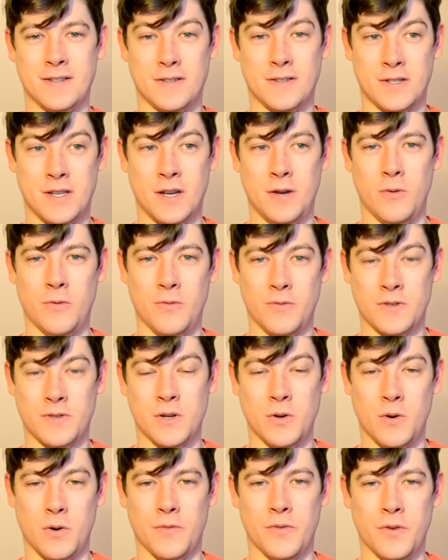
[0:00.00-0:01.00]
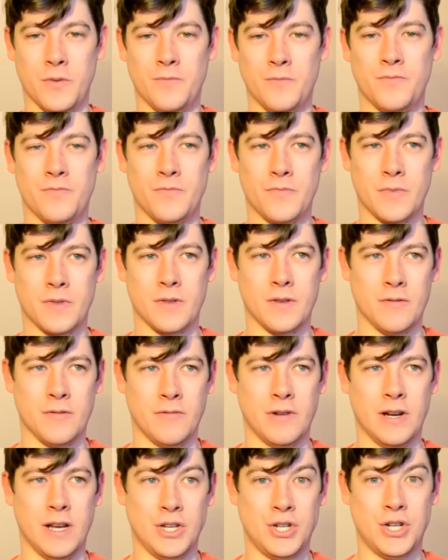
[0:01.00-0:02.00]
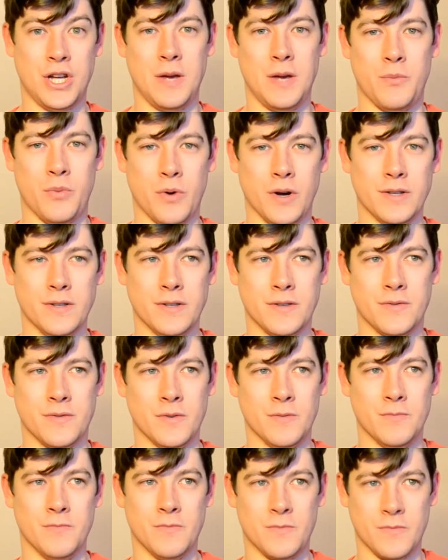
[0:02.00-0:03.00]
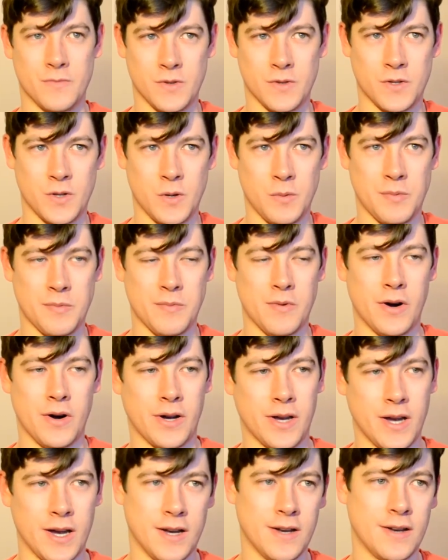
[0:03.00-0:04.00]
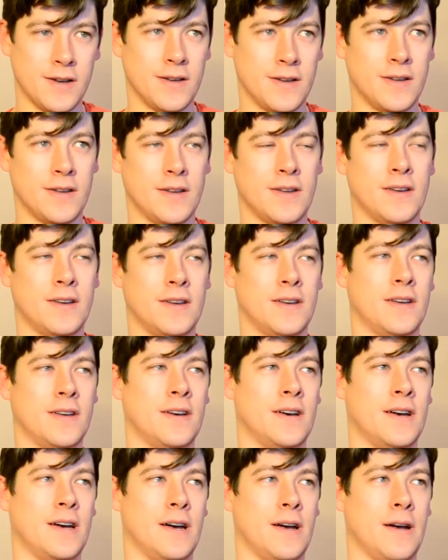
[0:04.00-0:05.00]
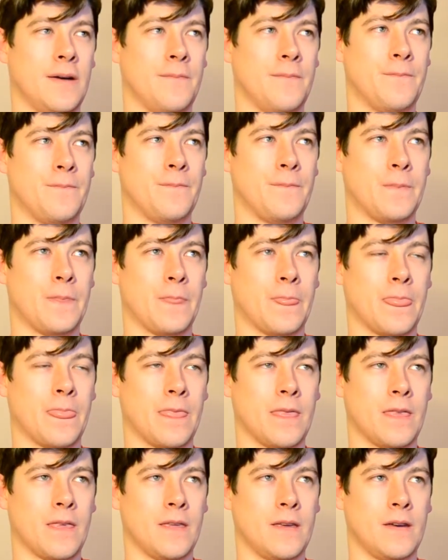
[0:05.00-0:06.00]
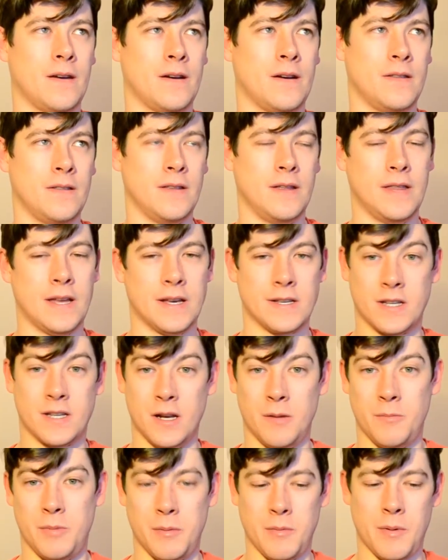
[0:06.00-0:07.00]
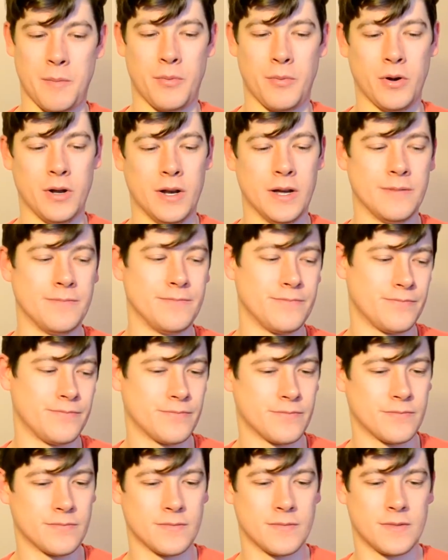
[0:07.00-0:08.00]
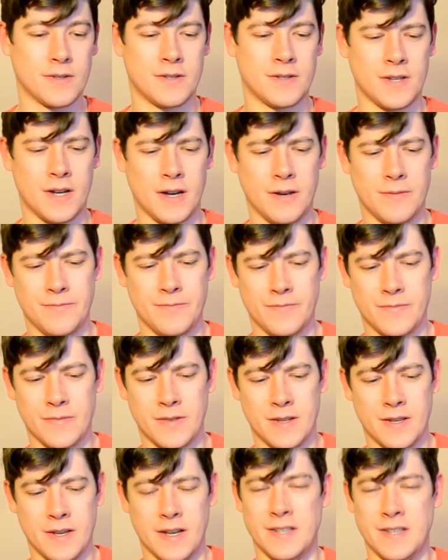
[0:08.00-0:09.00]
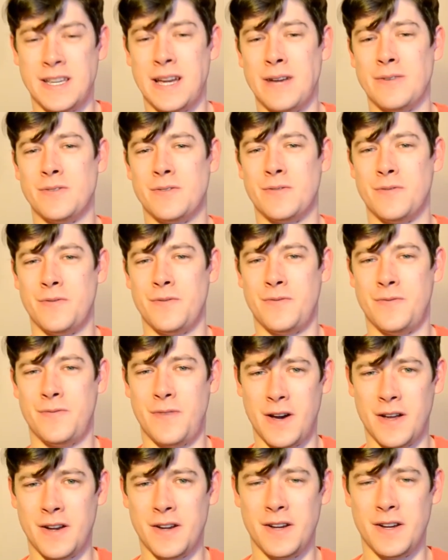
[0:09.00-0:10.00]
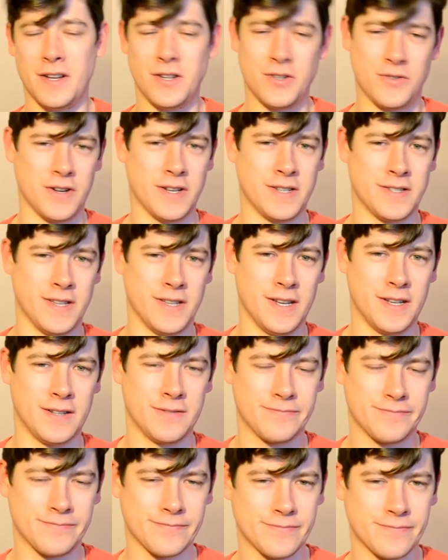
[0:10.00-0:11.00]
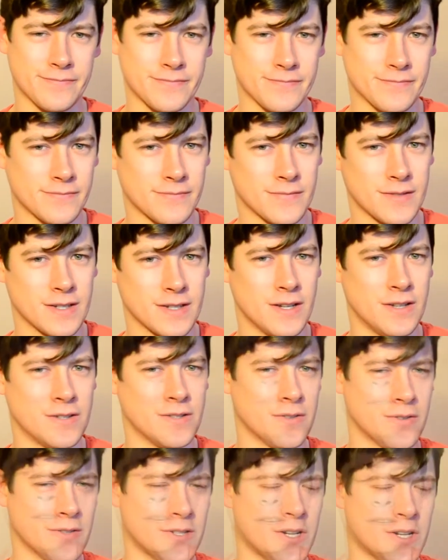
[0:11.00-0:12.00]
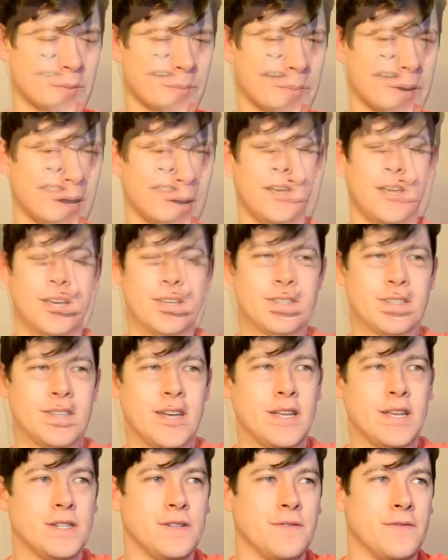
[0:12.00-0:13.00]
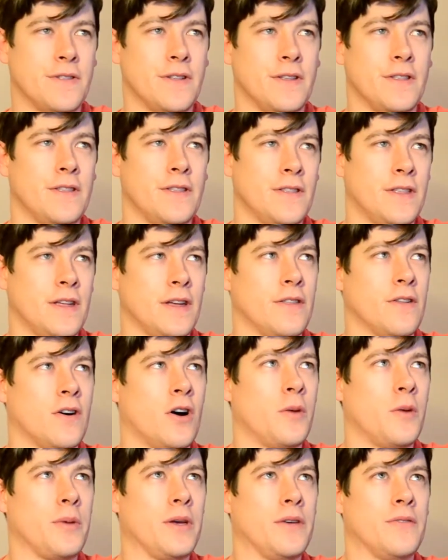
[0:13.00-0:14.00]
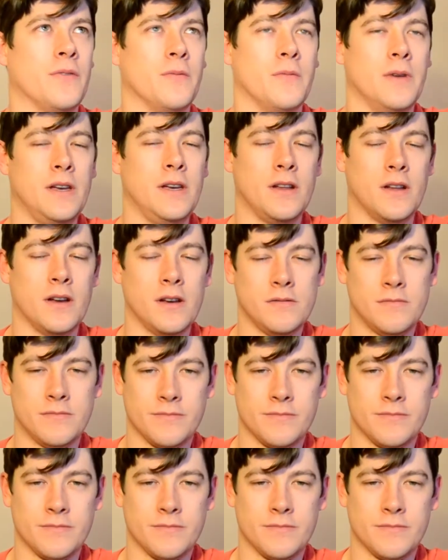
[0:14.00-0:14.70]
two of them, really cheap ones from a supermarket, and then that's going to be my boiler. So it sounds fun and interesting. So it's kind of the next stage of the hobby for me, you know,